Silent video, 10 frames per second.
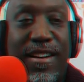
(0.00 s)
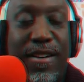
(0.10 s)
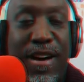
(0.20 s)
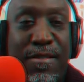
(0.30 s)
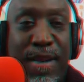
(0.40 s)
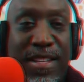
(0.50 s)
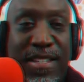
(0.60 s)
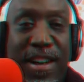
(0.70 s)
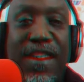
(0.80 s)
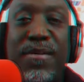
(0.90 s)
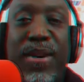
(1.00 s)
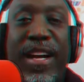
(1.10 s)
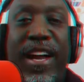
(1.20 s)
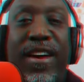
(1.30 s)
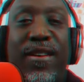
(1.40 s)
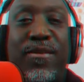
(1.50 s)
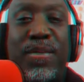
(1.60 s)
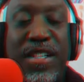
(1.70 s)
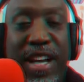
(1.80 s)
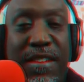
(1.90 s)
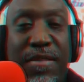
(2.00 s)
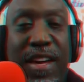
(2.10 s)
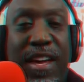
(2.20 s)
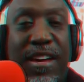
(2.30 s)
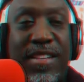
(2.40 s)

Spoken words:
of my sophomore year from the JV,